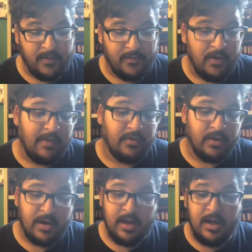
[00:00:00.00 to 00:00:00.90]
for forever.
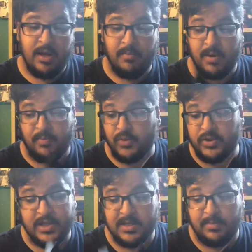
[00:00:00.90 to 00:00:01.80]
But
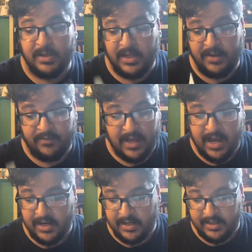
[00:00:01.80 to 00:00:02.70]
Bruce doesn't believe
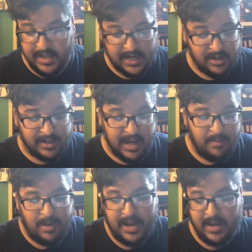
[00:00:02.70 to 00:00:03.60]
that could
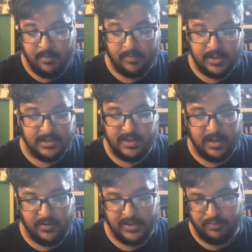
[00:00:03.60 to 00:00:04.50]
get by him, because
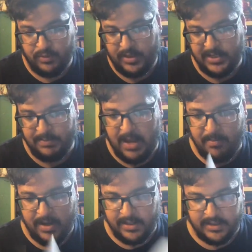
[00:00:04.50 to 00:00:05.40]
he's Bruce, he's
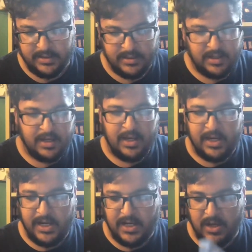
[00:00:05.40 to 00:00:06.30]
Batman,
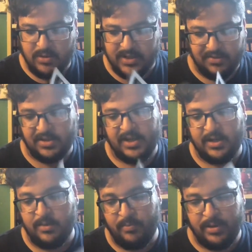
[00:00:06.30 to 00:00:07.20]
he knows everything.
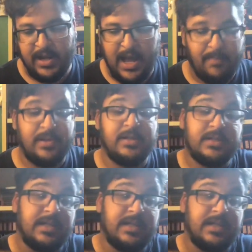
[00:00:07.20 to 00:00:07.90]
But it happens